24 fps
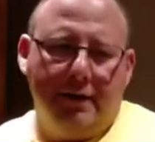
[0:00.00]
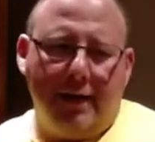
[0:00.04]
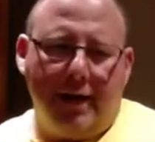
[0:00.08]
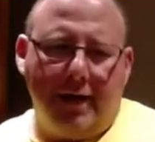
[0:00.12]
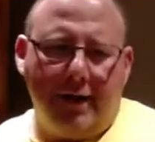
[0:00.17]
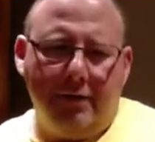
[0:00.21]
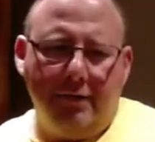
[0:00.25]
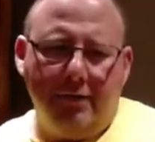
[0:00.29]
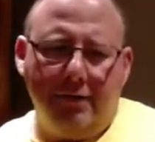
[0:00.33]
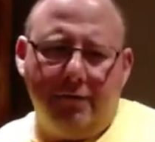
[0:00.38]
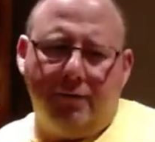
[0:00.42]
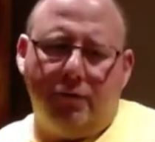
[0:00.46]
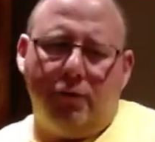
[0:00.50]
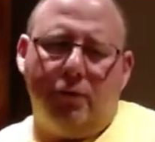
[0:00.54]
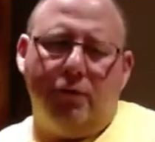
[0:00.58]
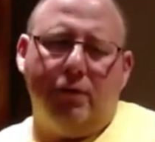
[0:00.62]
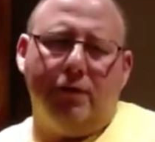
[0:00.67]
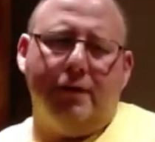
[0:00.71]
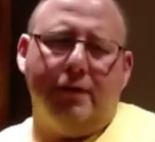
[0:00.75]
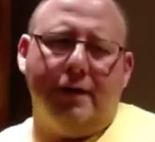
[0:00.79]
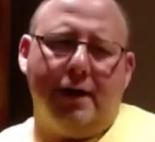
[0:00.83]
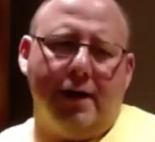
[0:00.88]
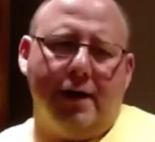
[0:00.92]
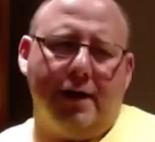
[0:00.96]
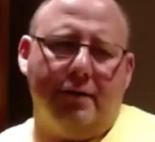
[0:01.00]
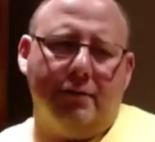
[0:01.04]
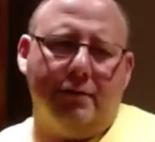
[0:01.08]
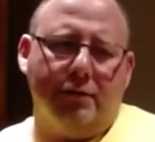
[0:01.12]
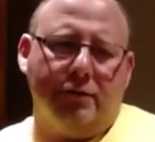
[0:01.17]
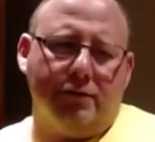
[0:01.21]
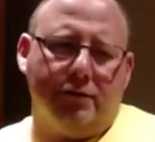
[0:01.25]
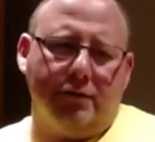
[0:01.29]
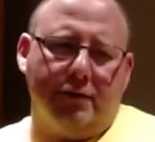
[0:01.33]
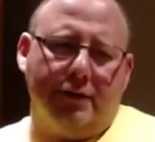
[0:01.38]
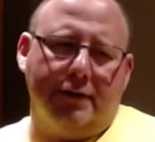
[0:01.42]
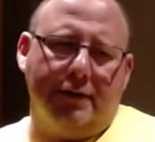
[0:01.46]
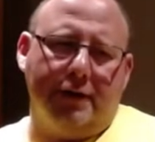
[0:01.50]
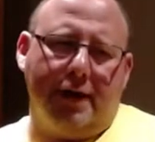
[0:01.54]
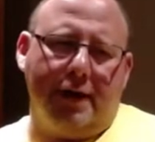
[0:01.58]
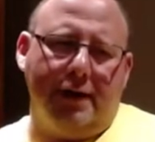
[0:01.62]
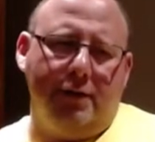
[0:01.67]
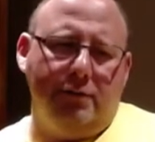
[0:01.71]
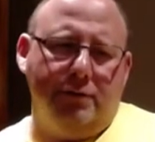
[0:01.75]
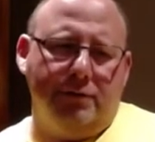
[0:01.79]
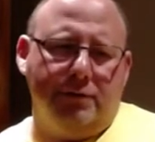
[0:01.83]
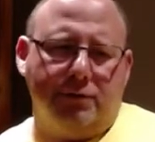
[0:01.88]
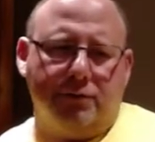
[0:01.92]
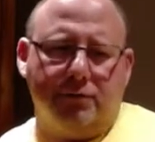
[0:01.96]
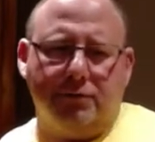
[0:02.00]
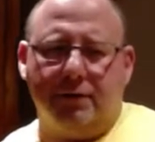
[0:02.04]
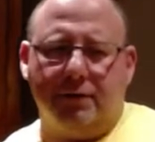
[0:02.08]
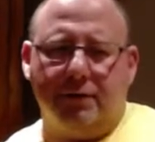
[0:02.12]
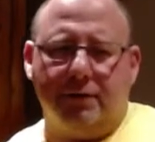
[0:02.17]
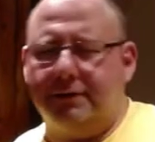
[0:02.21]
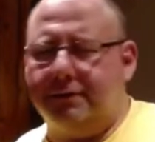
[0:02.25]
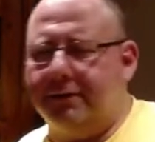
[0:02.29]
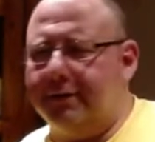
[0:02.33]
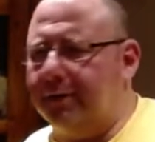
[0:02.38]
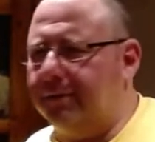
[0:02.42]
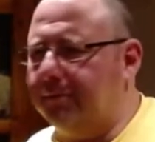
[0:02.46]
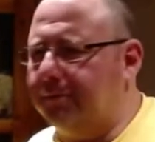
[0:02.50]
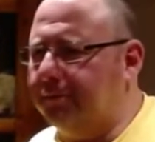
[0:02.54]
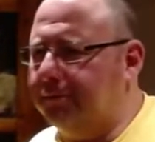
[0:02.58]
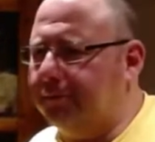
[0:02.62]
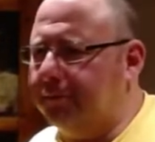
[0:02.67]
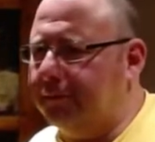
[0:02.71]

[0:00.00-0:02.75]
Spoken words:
I don't know if all the comics dress. I always dressed up,